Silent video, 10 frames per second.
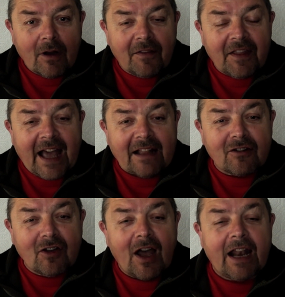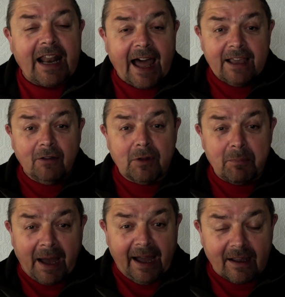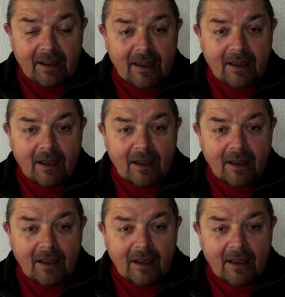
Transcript: They had to lie on the back